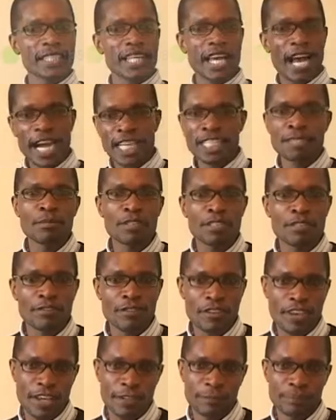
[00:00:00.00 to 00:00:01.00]
the
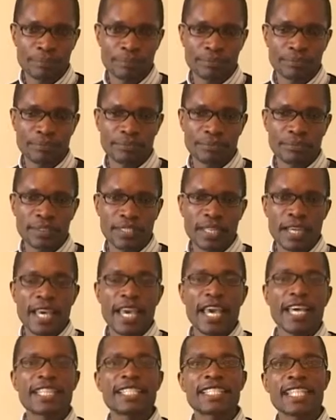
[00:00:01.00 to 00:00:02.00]
atmosphere.
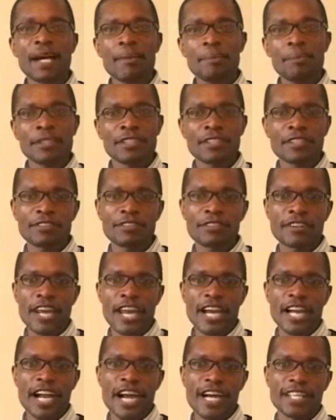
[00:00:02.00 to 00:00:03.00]
Examples of
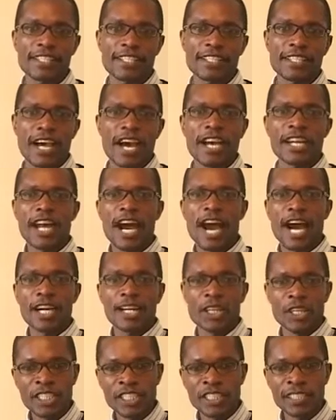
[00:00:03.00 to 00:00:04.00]
rare gases are
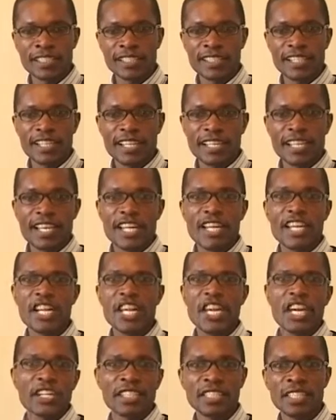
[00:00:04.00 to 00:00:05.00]
argon,
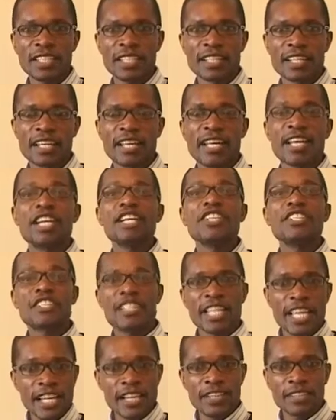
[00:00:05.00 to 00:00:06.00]
neon,
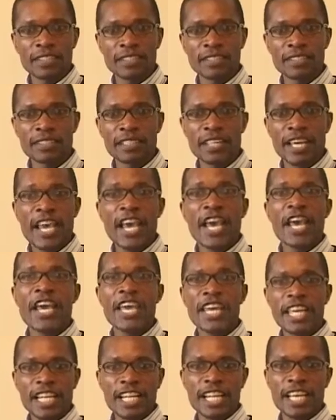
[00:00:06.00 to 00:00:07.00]
xenon,
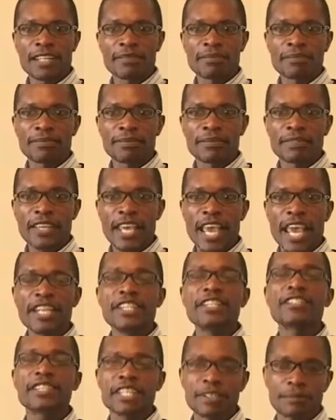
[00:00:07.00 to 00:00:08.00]
helium,
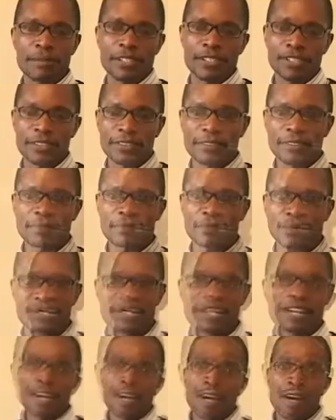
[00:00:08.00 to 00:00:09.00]
and krypton.
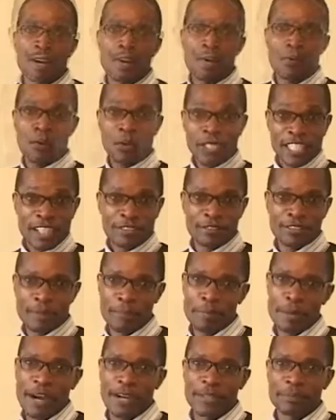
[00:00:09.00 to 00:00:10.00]
Water
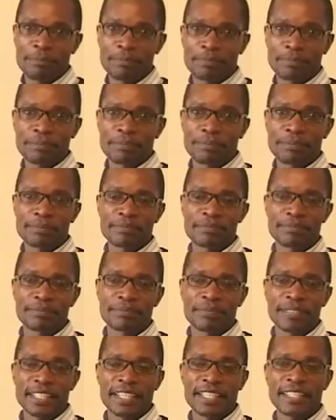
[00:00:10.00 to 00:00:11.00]
vapor.
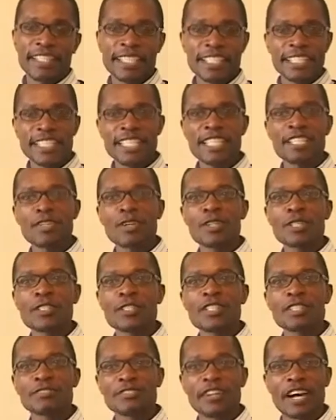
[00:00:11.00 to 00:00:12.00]
This is
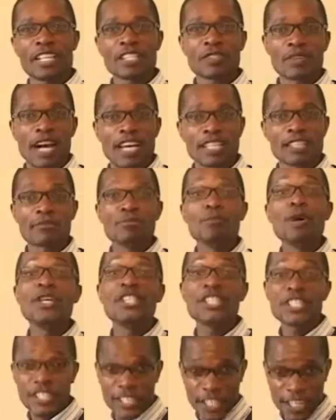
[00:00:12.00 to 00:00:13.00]
also referred to as
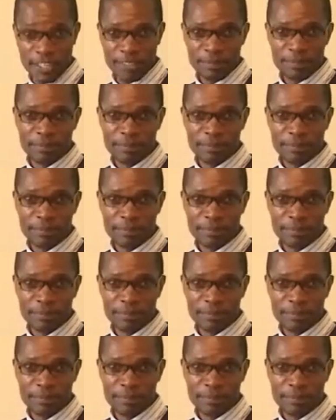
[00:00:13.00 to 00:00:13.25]
moisture.